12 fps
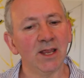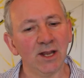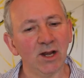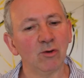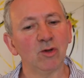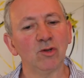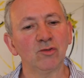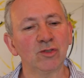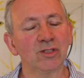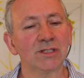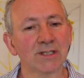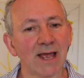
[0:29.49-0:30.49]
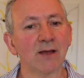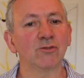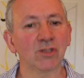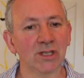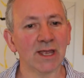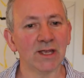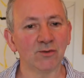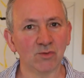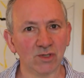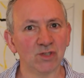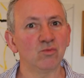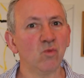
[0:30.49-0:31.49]
you know, a good sound stage,
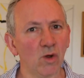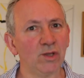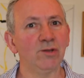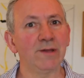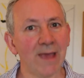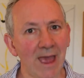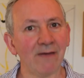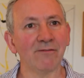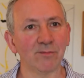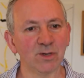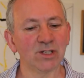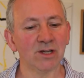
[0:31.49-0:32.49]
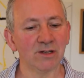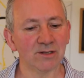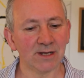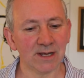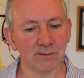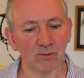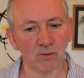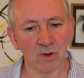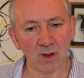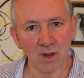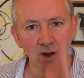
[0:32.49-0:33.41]
which is what you get from a turntable,